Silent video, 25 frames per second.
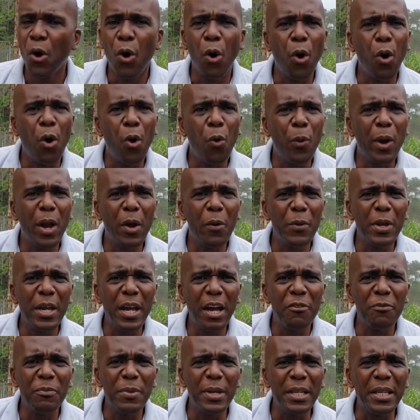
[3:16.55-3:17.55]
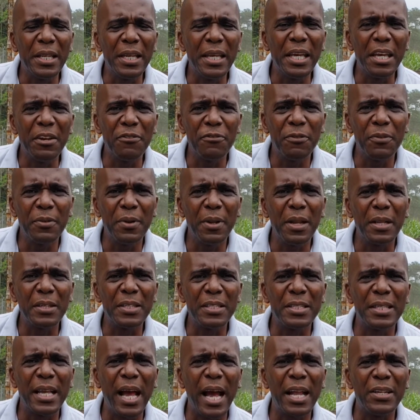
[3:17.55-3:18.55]
or where we have been given
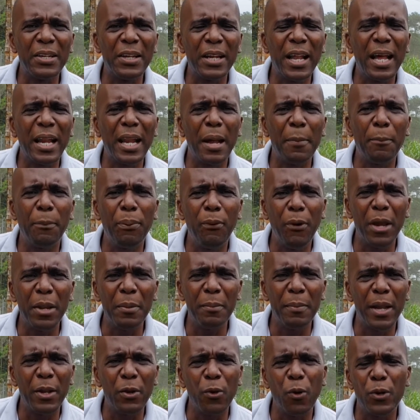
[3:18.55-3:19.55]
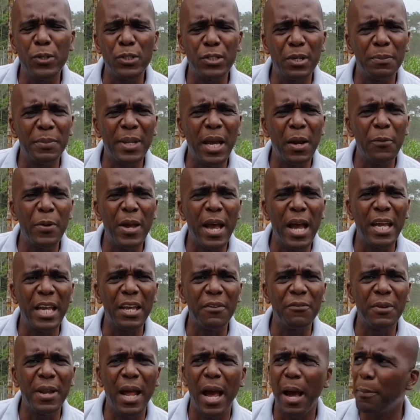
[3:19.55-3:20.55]
another appointment, or sometimes we are
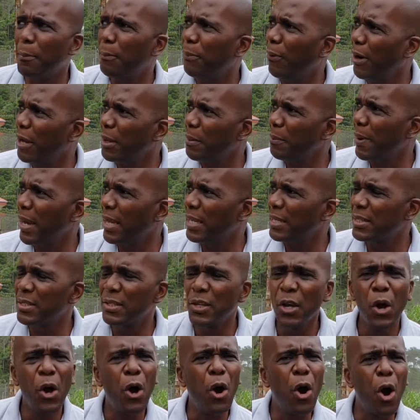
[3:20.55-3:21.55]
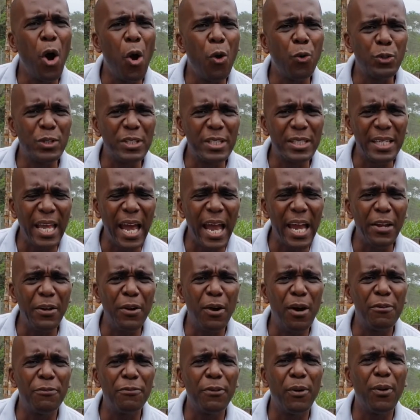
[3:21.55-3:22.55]
given appointments outside
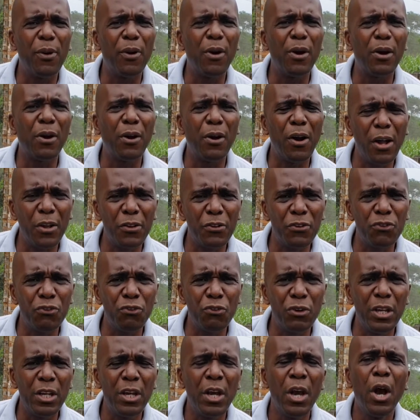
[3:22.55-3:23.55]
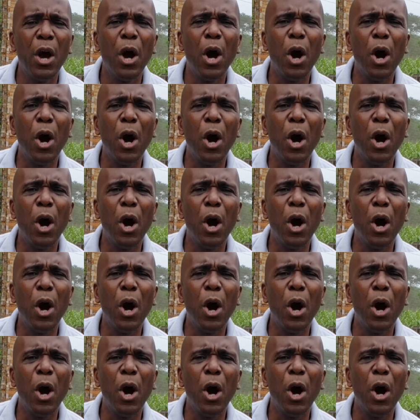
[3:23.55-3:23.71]
of our country,